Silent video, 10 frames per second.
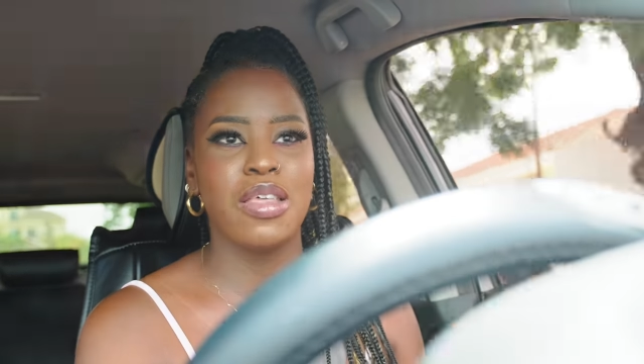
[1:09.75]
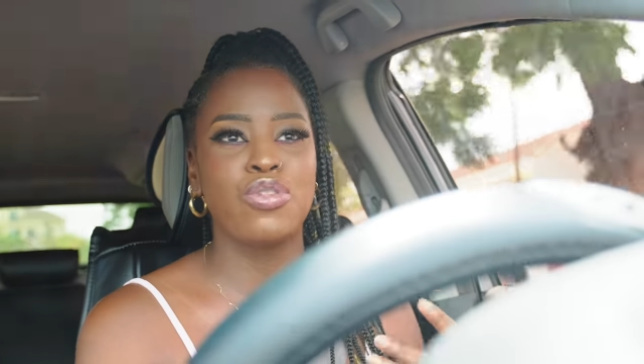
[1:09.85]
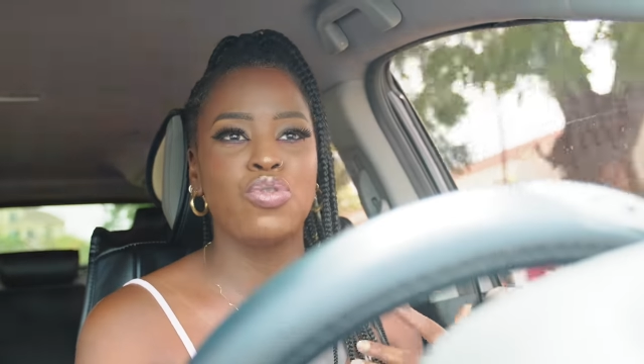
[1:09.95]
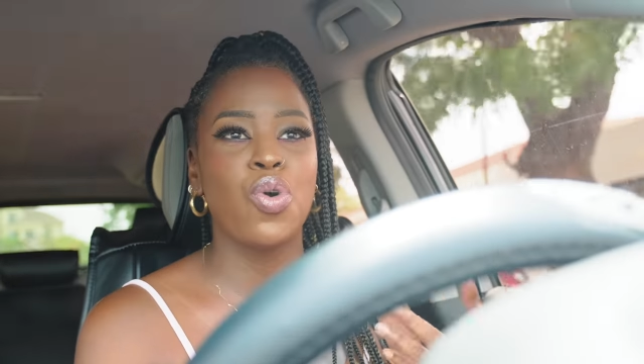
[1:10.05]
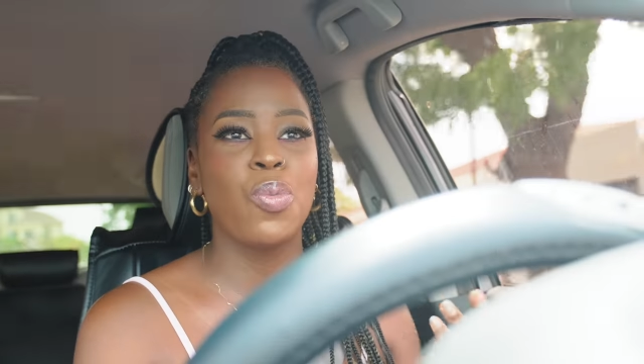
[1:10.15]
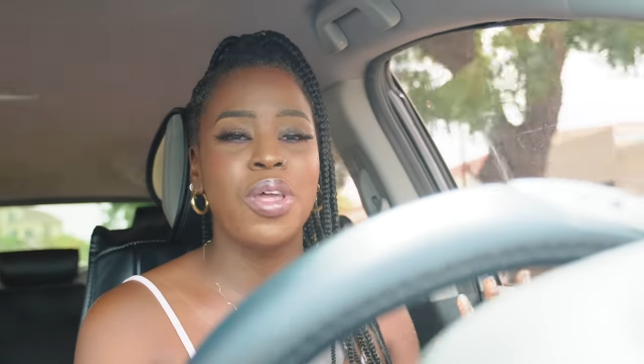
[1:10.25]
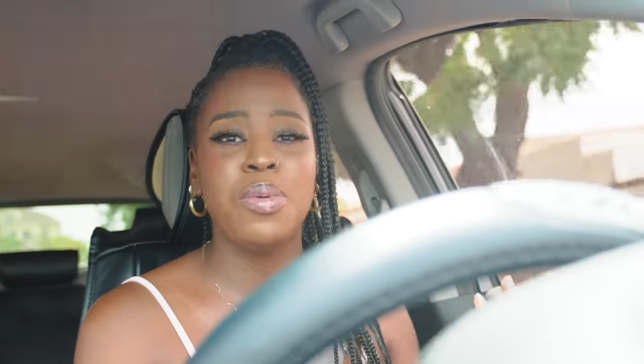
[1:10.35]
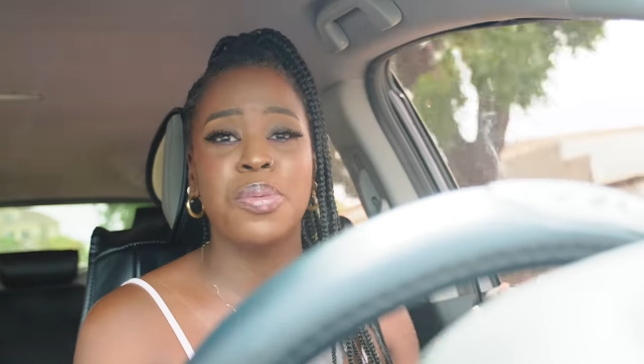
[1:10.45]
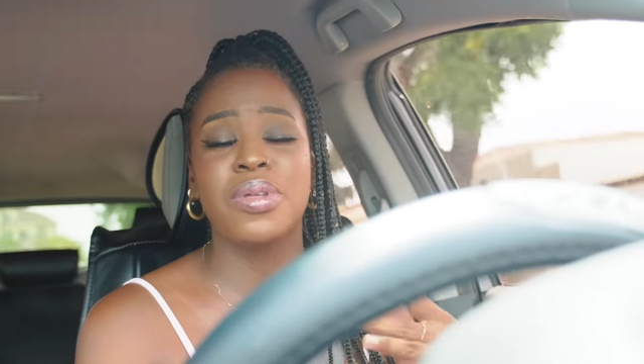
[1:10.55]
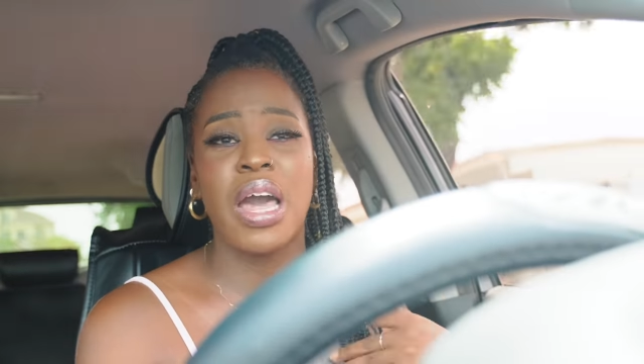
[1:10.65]
There's so many
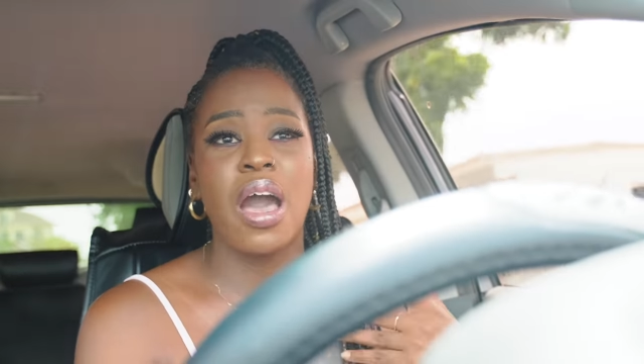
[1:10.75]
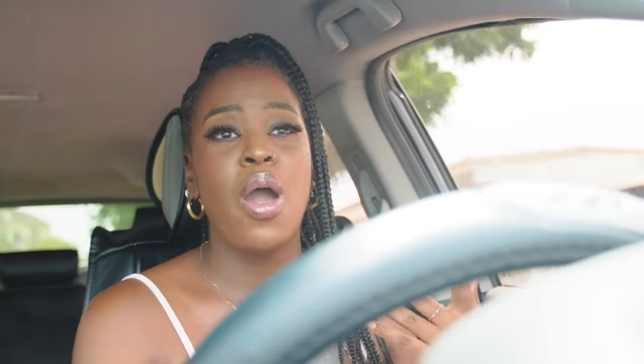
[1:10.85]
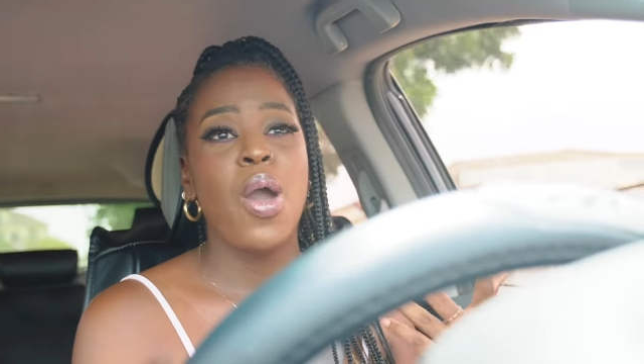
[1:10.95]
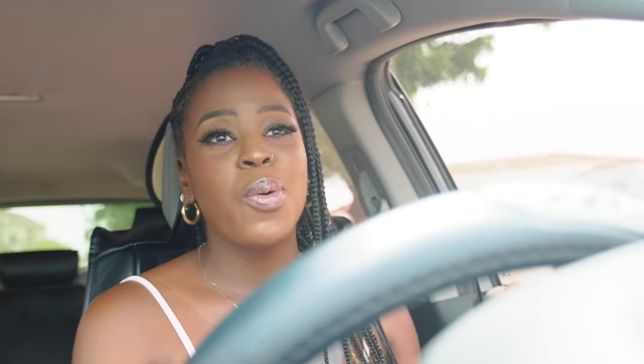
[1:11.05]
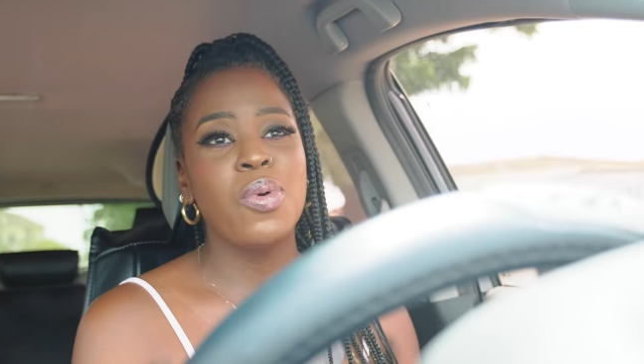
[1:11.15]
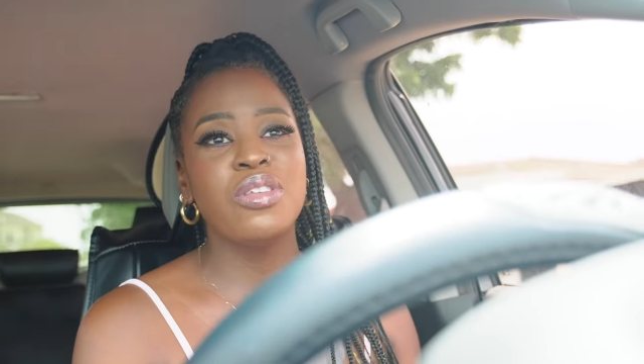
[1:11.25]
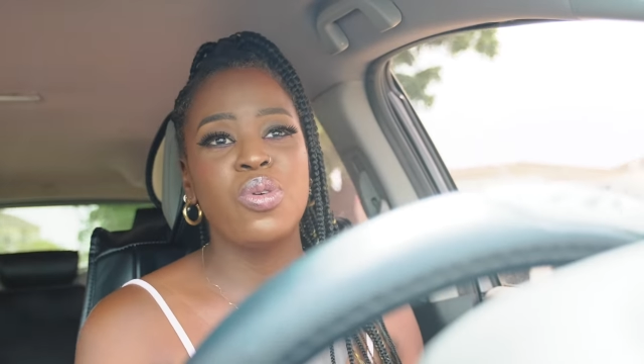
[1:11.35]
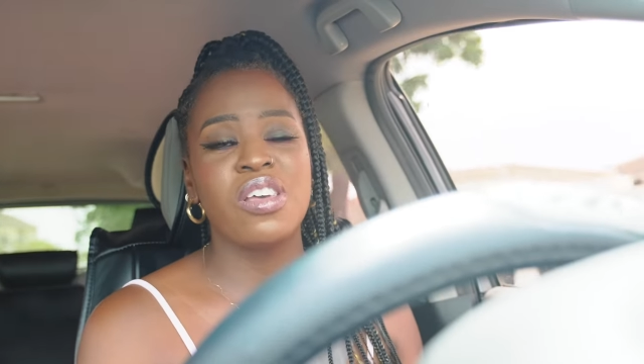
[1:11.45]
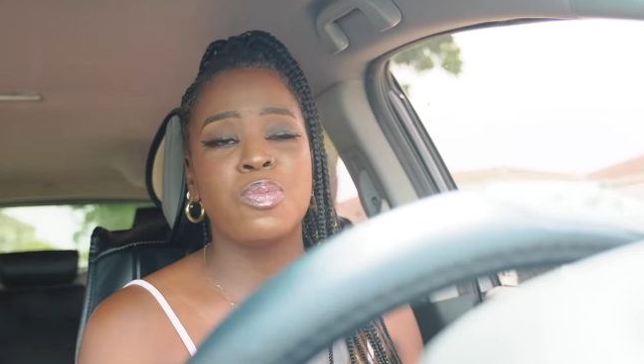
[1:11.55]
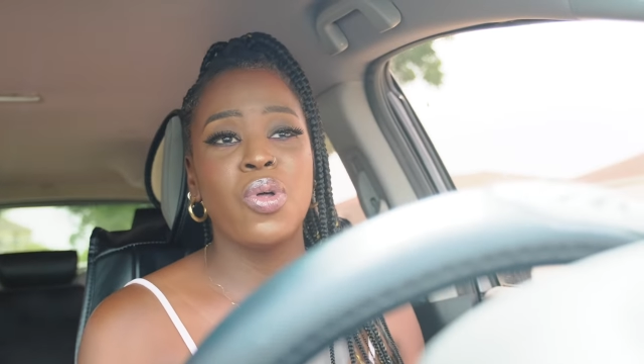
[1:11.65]
people that want
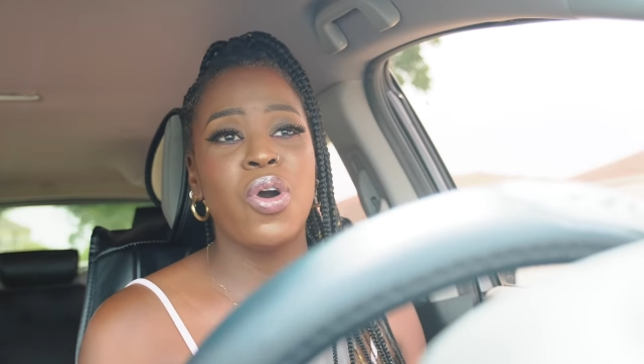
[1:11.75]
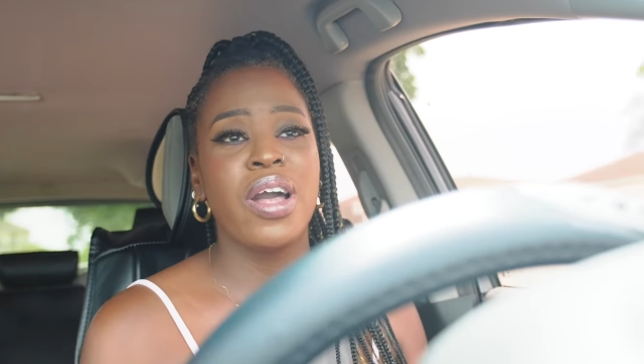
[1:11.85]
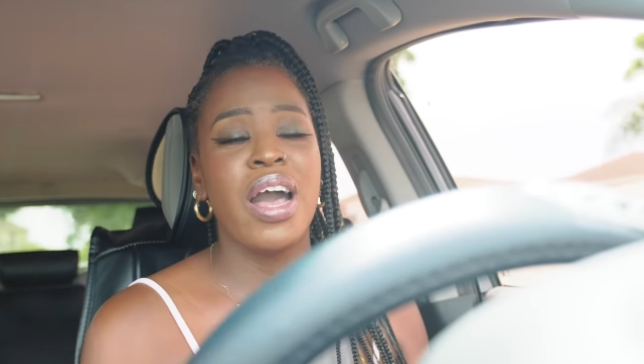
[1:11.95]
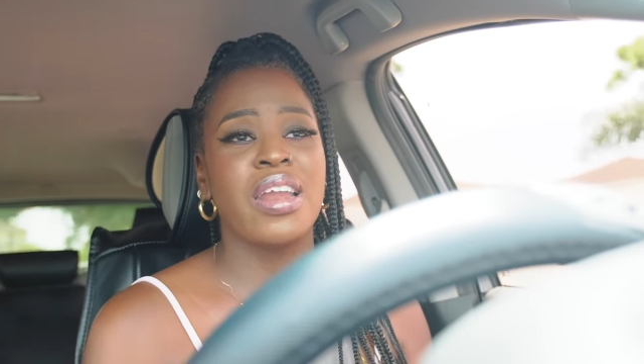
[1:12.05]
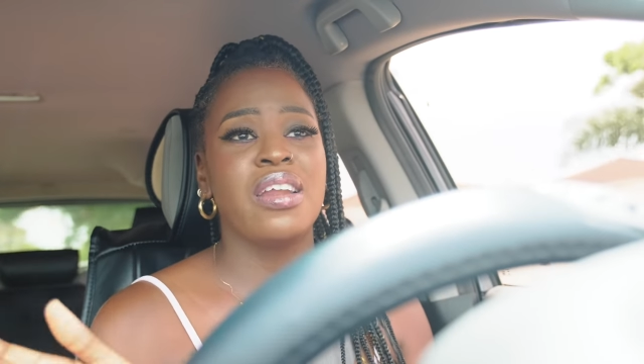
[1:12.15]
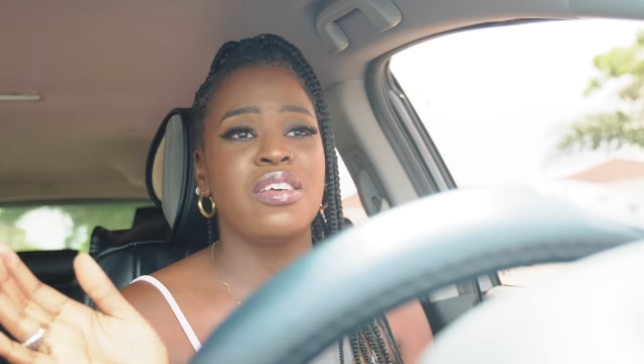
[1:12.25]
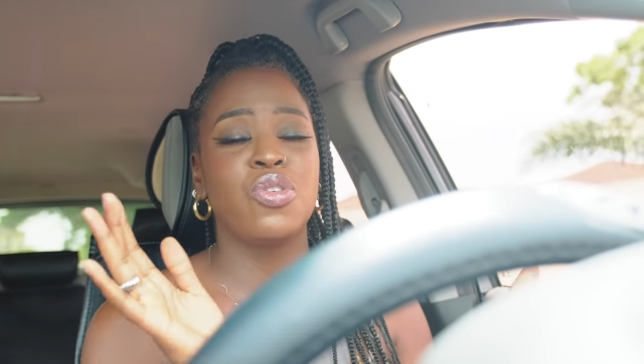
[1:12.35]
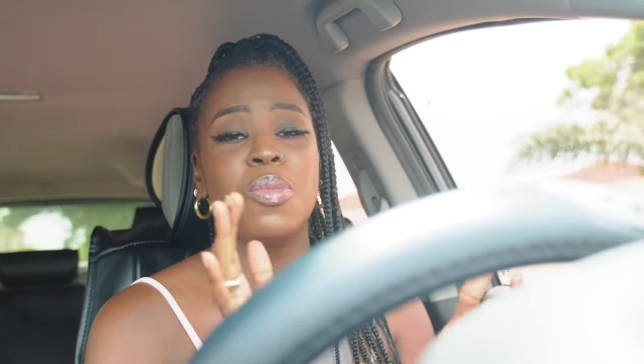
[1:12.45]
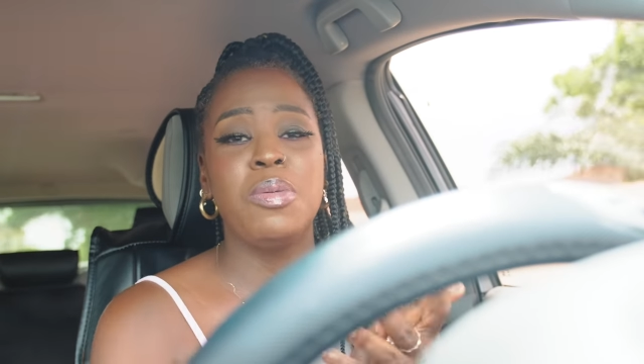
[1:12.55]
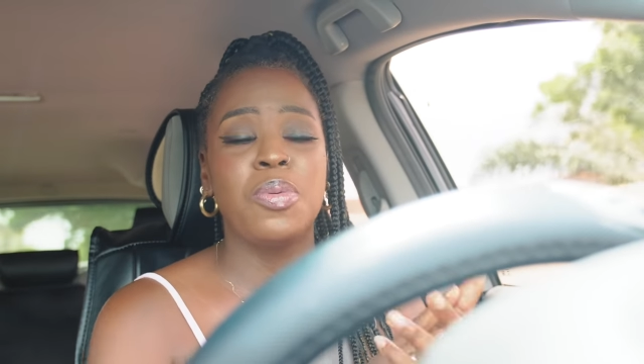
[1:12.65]
to explore Ghana. There's
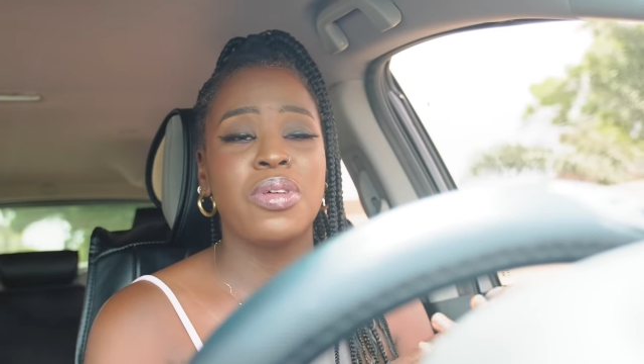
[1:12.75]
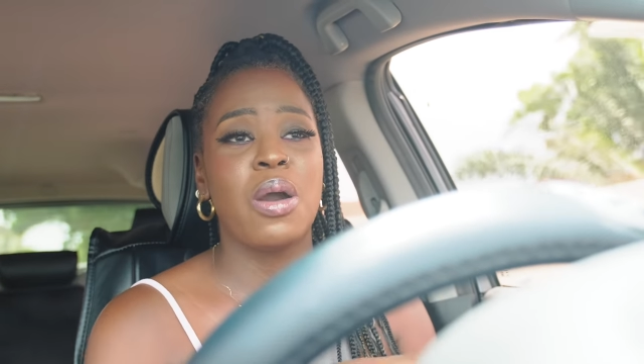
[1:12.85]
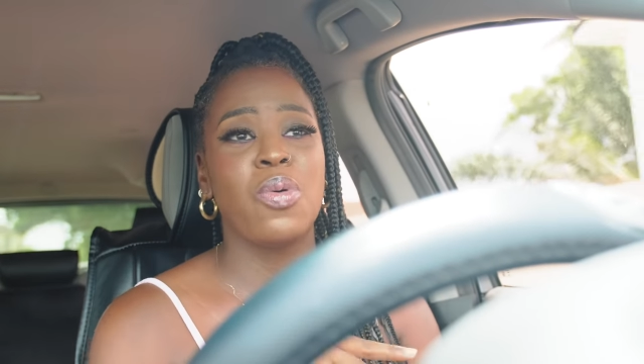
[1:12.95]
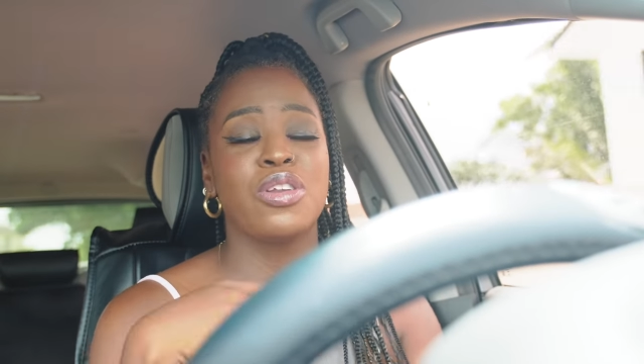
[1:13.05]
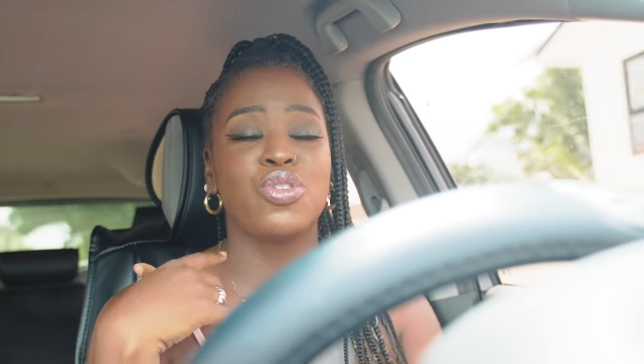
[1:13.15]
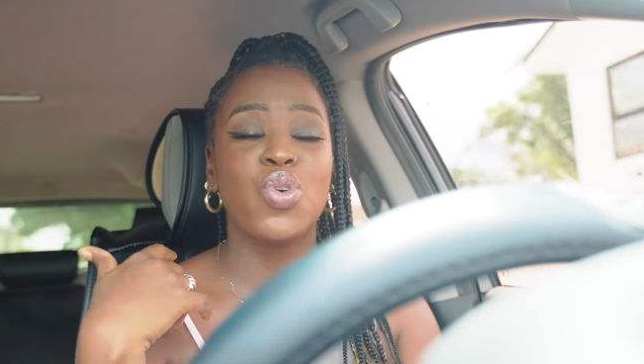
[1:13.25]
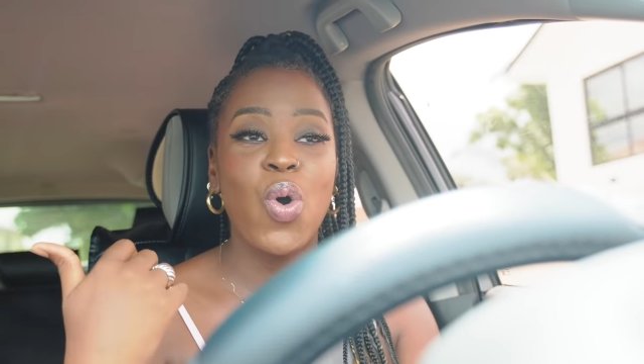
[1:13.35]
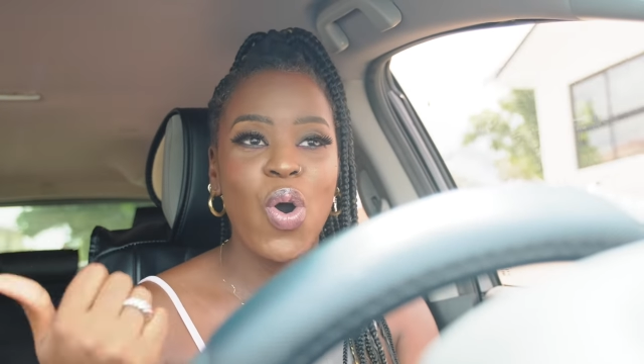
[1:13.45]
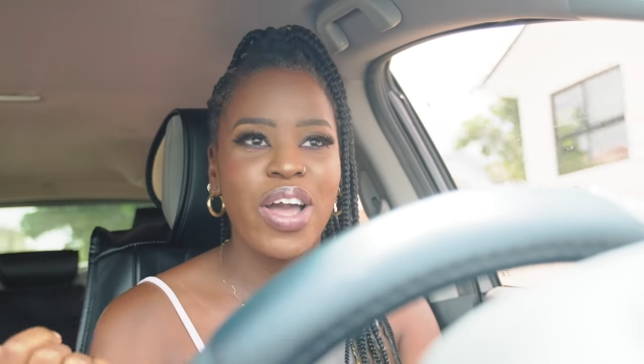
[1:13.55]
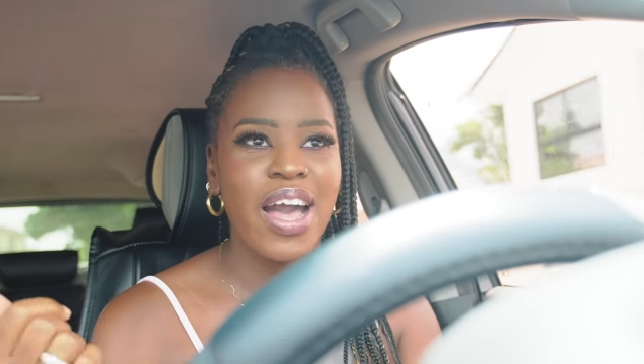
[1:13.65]
so many people that want to
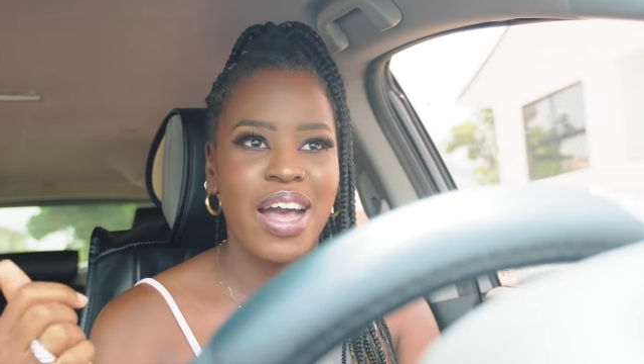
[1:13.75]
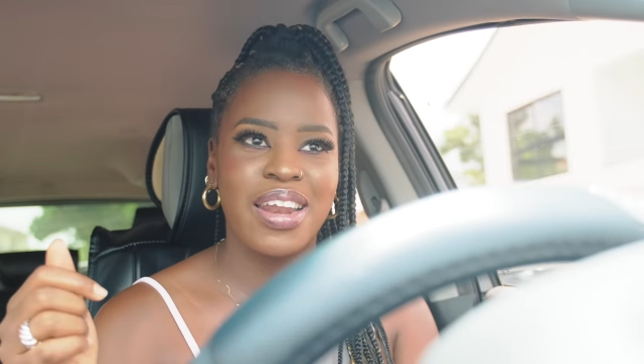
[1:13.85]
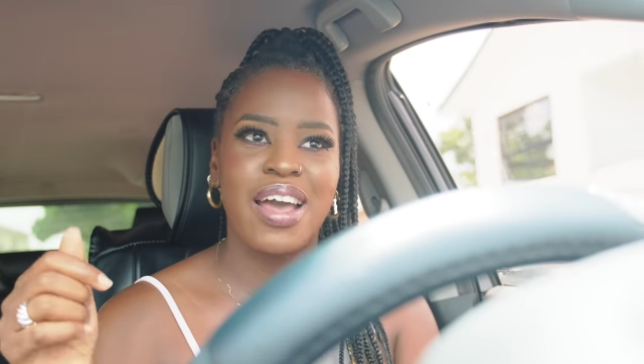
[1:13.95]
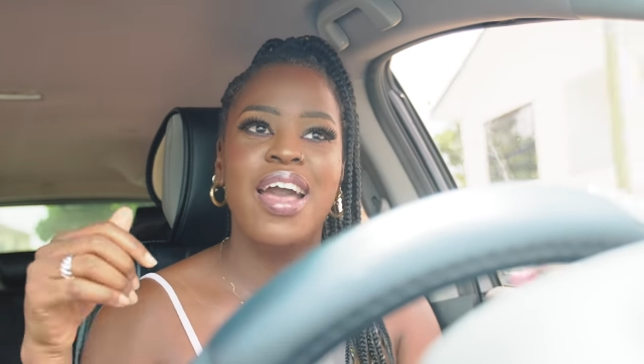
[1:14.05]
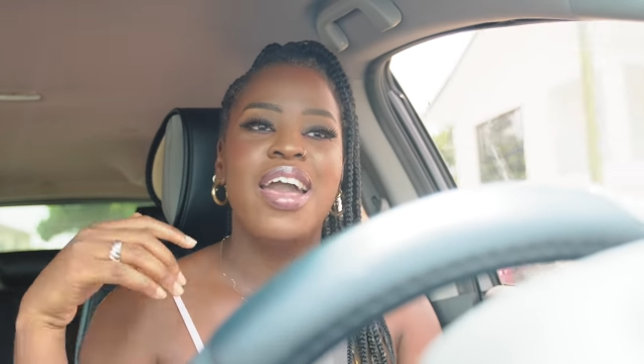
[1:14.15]
tour Ghana.